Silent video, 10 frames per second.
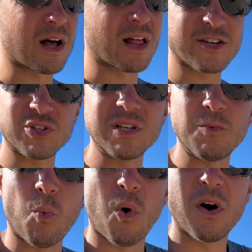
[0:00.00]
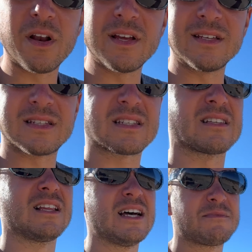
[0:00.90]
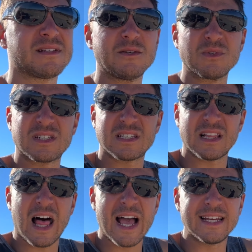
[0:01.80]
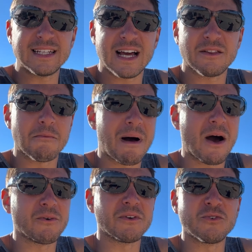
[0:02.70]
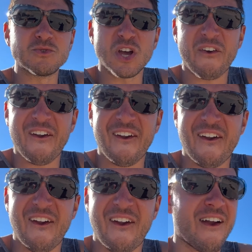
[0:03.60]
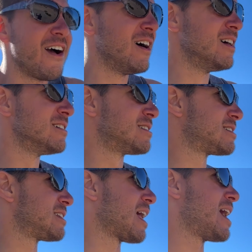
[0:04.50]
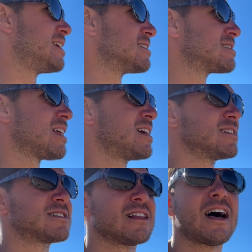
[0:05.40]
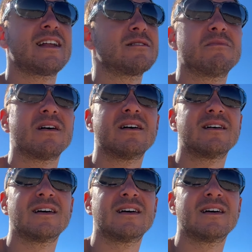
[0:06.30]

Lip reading: Actually, one, he slipped and he was sliding down the mountain. He was like sliding, but